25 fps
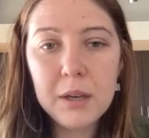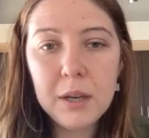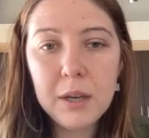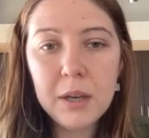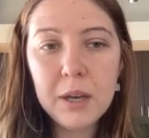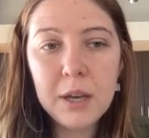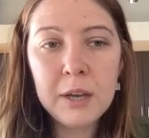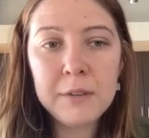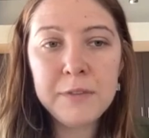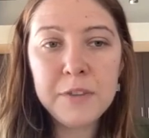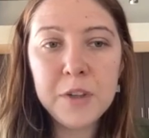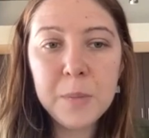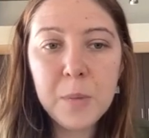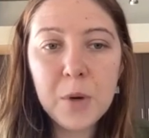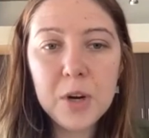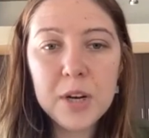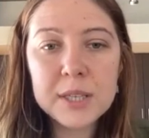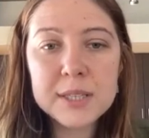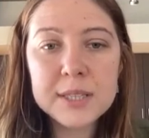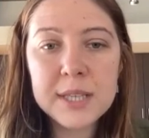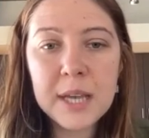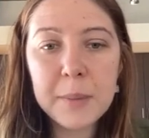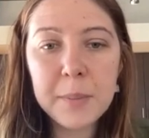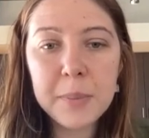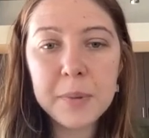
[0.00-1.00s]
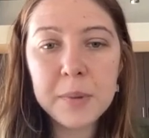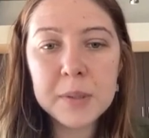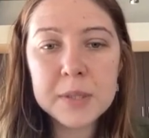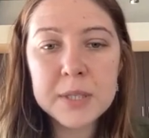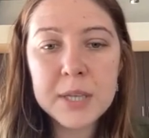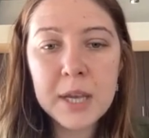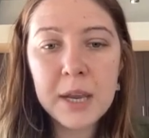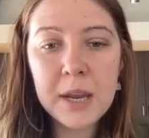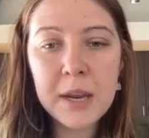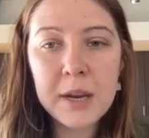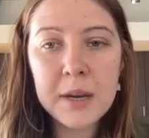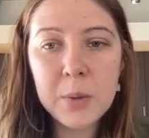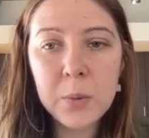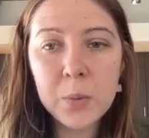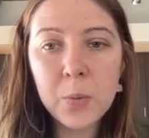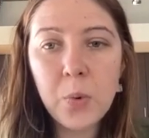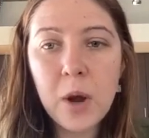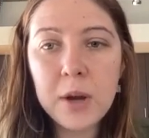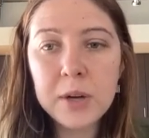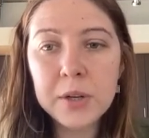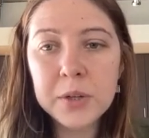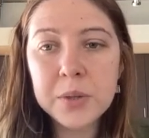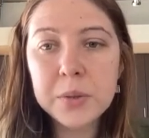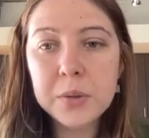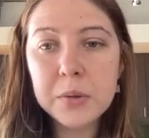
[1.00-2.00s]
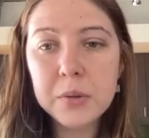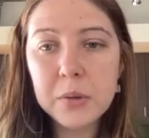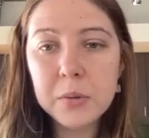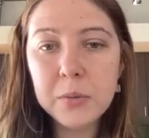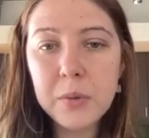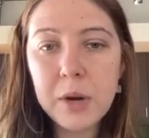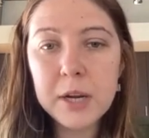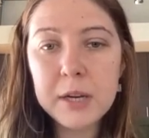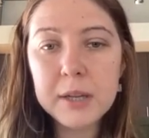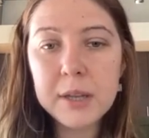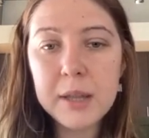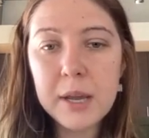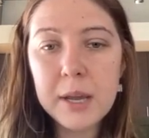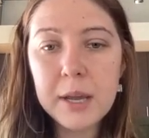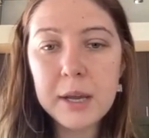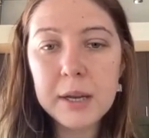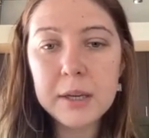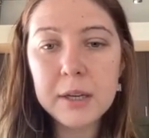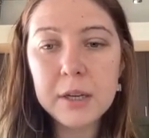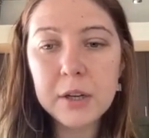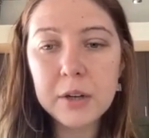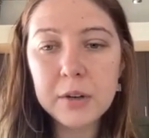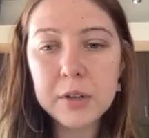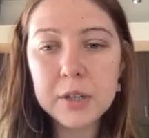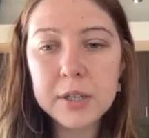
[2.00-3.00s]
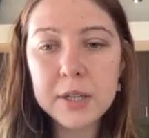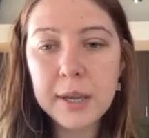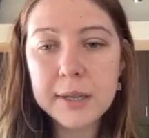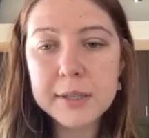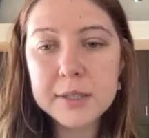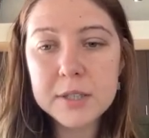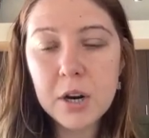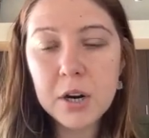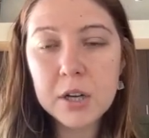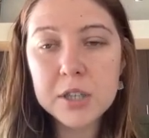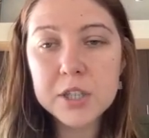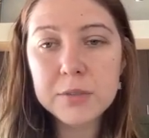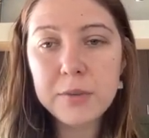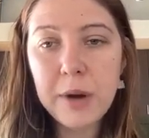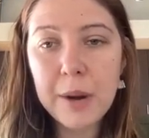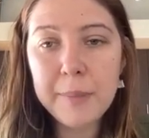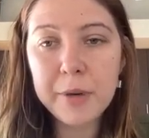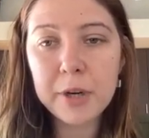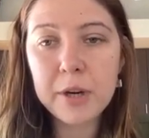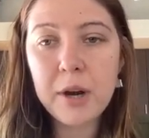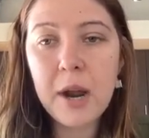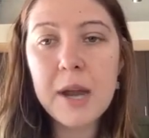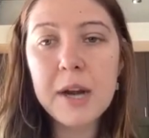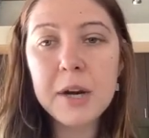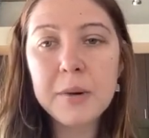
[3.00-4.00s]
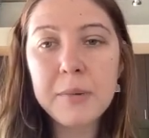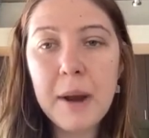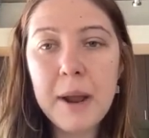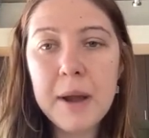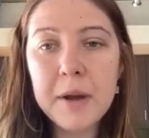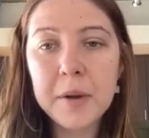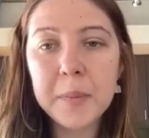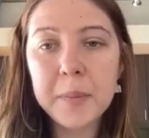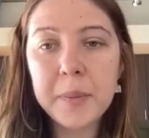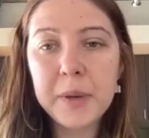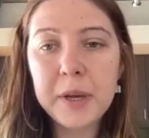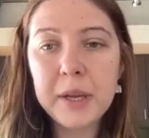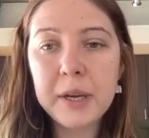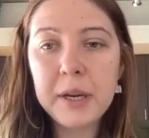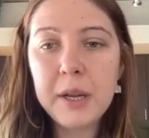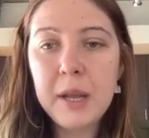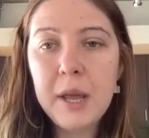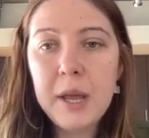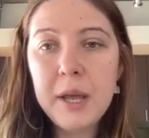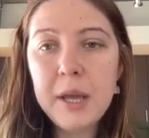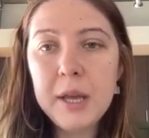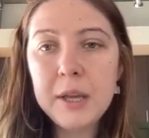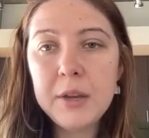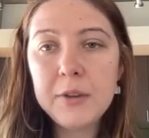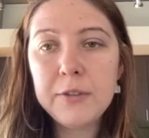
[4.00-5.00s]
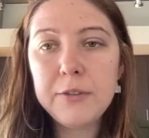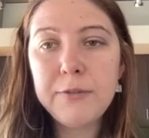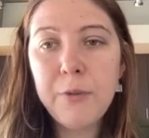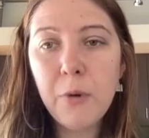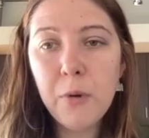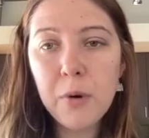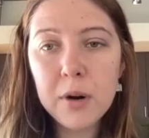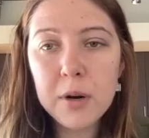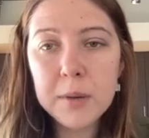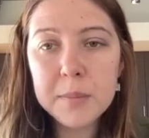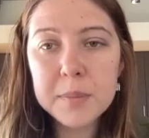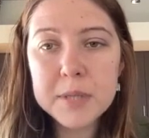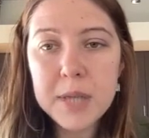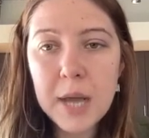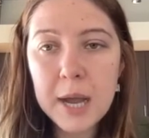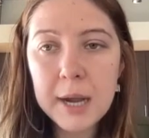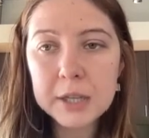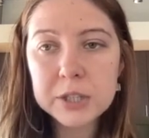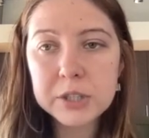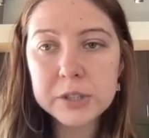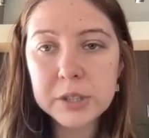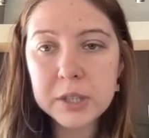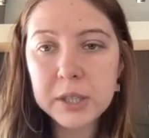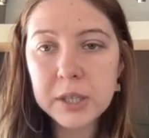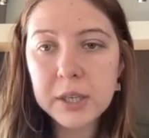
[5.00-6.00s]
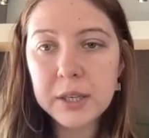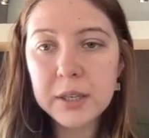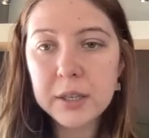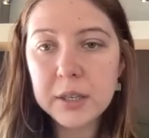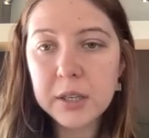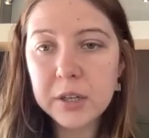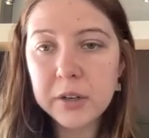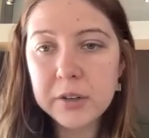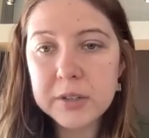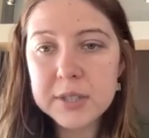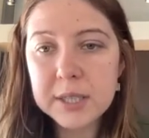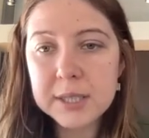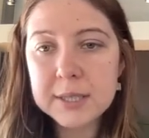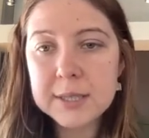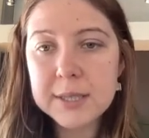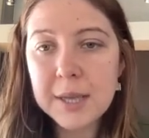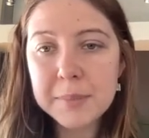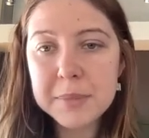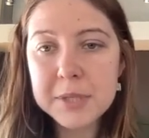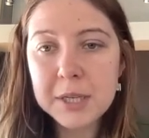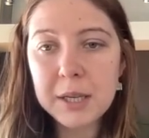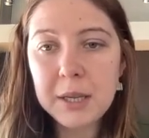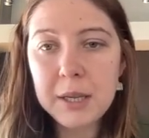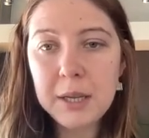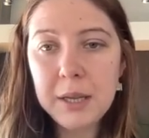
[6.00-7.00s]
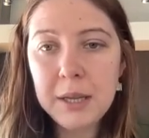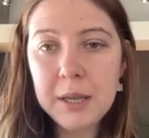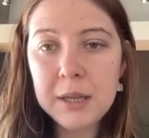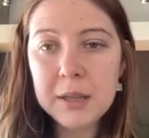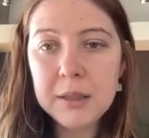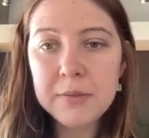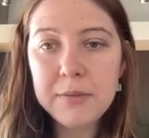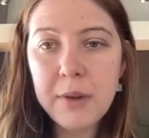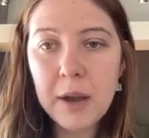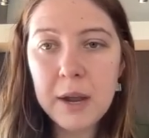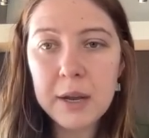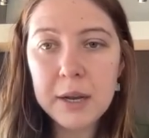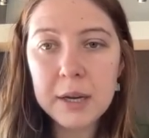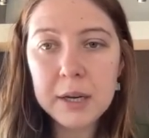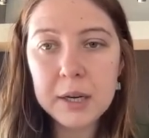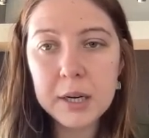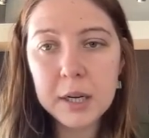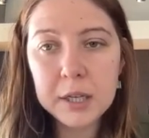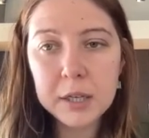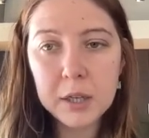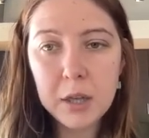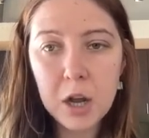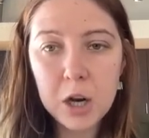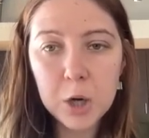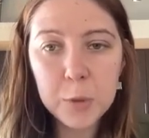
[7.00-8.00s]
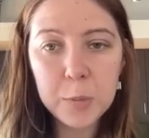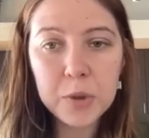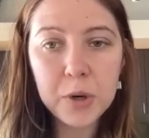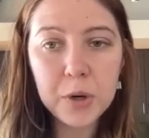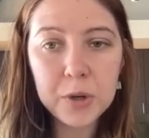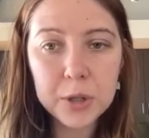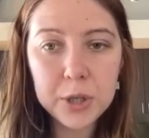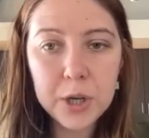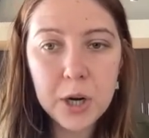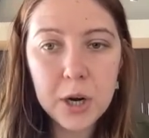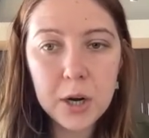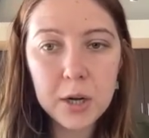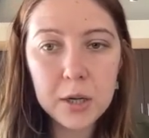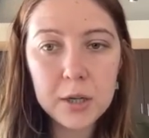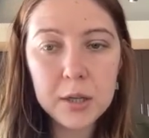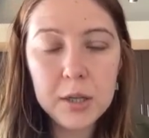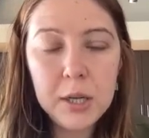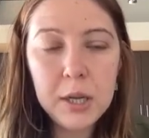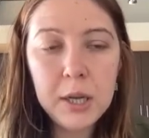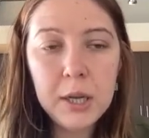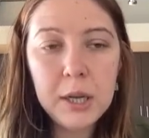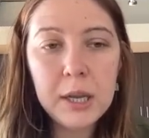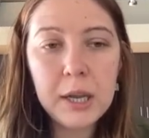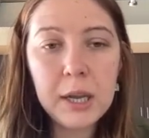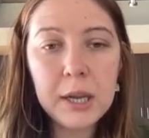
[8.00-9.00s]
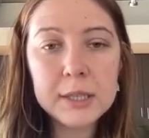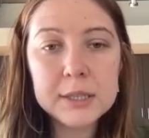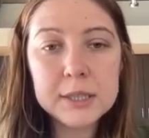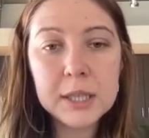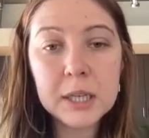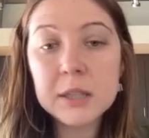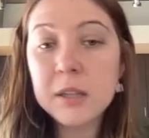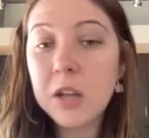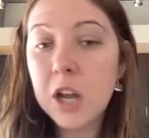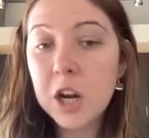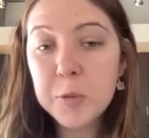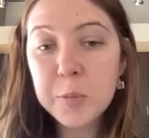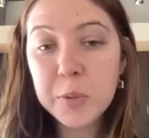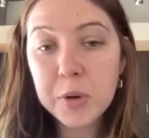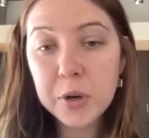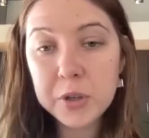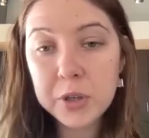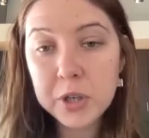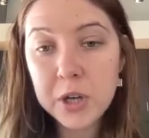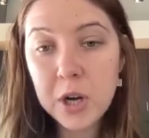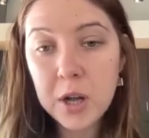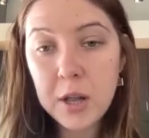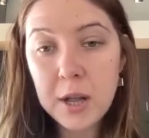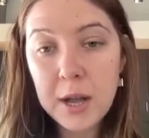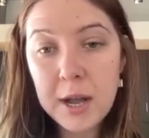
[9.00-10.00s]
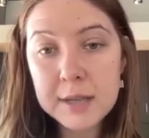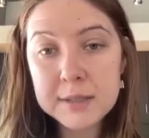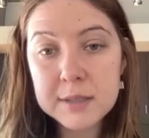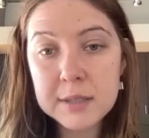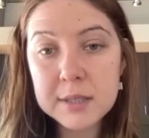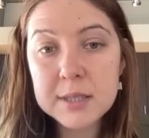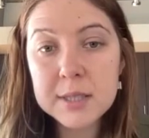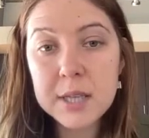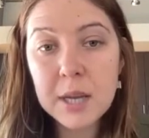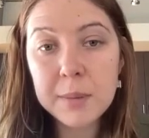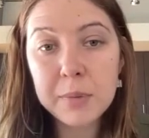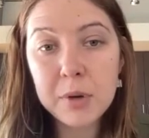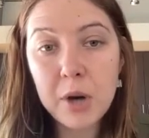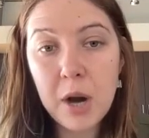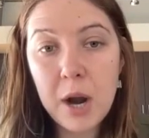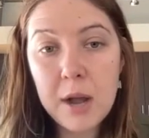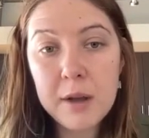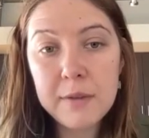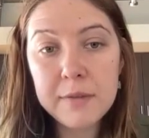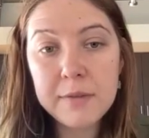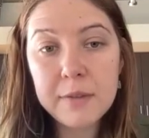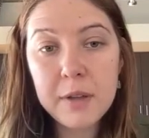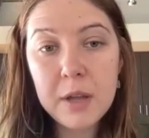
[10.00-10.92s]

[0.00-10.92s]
A few more examples, and one cool one that, it's hard to wrap your head around, but Forbes actually, is accepting ETH via Unlock Protocol, and Unlock Protocol has a subgraph.